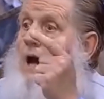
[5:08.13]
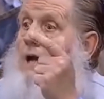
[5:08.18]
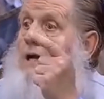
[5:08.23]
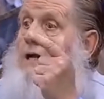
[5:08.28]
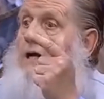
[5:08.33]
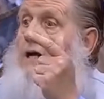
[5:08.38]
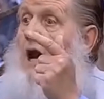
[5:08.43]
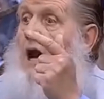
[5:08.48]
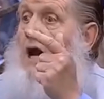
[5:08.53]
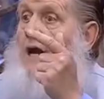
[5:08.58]

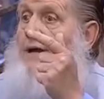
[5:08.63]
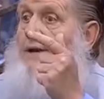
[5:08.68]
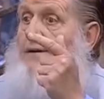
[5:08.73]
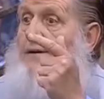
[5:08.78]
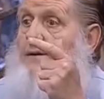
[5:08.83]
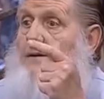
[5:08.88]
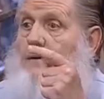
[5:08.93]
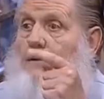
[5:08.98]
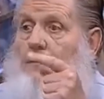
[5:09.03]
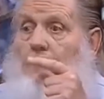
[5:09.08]
I got
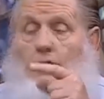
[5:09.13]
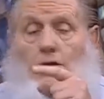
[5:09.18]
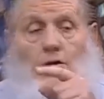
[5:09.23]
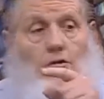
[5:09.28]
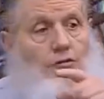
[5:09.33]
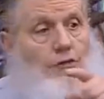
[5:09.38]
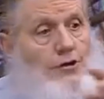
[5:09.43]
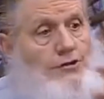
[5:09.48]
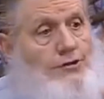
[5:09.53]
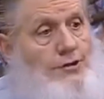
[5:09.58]
it.
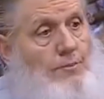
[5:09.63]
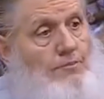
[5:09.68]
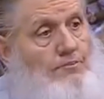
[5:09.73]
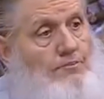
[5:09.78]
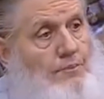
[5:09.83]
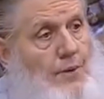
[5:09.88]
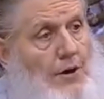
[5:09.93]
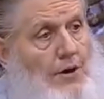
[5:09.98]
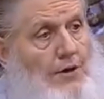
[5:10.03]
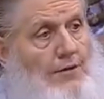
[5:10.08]
There's a
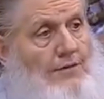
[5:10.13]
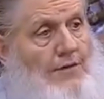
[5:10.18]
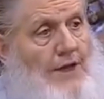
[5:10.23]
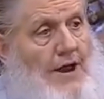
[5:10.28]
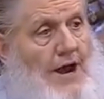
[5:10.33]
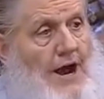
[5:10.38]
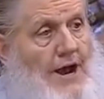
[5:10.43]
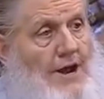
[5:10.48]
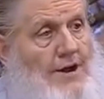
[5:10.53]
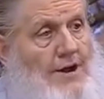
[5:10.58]
bird that